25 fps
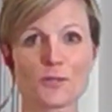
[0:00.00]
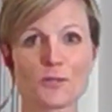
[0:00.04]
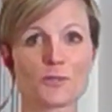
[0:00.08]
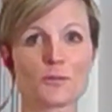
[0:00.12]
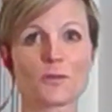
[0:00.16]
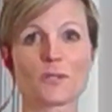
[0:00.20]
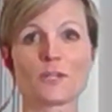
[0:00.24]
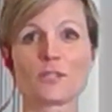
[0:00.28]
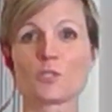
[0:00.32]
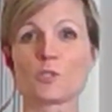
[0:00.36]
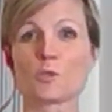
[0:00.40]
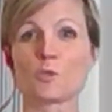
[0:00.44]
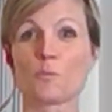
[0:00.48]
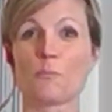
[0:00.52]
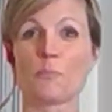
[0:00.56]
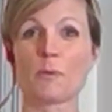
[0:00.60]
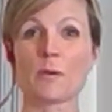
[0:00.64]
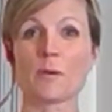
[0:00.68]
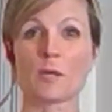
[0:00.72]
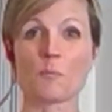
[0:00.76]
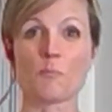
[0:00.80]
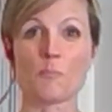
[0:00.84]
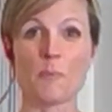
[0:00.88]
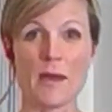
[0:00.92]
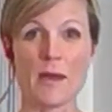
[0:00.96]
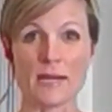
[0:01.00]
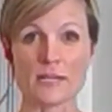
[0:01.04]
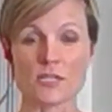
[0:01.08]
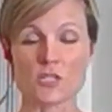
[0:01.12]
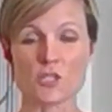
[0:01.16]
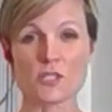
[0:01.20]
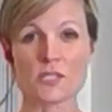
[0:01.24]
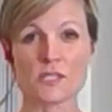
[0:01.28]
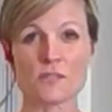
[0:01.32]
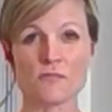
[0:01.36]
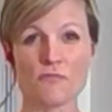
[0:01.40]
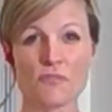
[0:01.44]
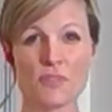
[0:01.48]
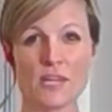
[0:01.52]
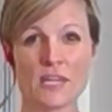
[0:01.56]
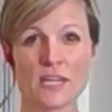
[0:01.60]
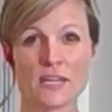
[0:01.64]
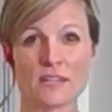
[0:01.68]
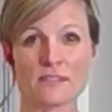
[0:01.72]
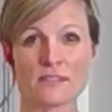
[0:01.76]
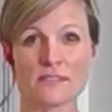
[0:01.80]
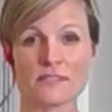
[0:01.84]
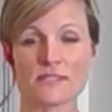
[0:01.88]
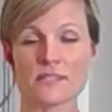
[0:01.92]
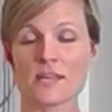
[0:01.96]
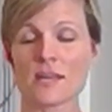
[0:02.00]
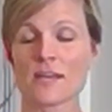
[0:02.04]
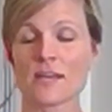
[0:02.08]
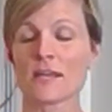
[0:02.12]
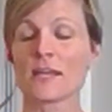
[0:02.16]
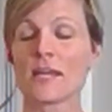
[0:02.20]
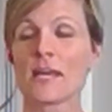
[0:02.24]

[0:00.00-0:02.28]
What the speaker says: you can do big batches of things